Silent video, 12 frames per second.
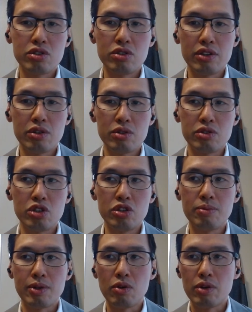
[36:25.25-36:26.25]
to other
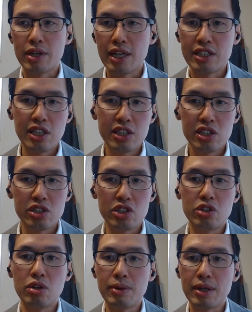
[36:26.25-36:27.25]
genomic organizations,
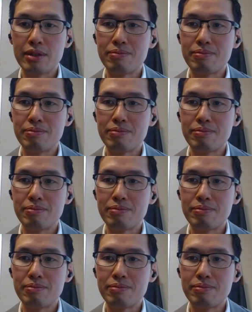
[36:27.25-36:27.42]
genomic